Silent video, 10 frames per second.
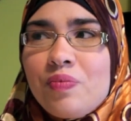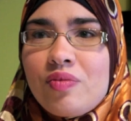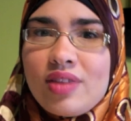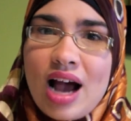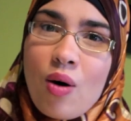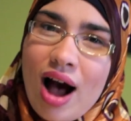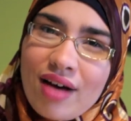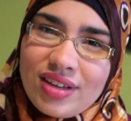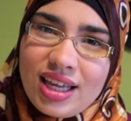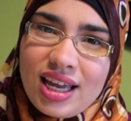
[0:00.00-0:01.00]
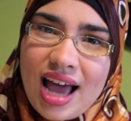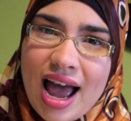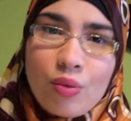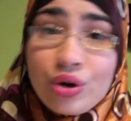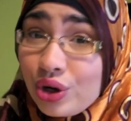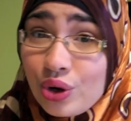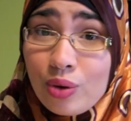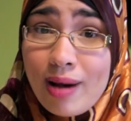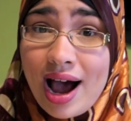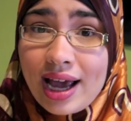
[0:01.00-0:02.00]
now having it, I wouldn't go
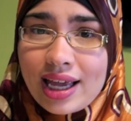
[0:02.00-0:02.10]
back.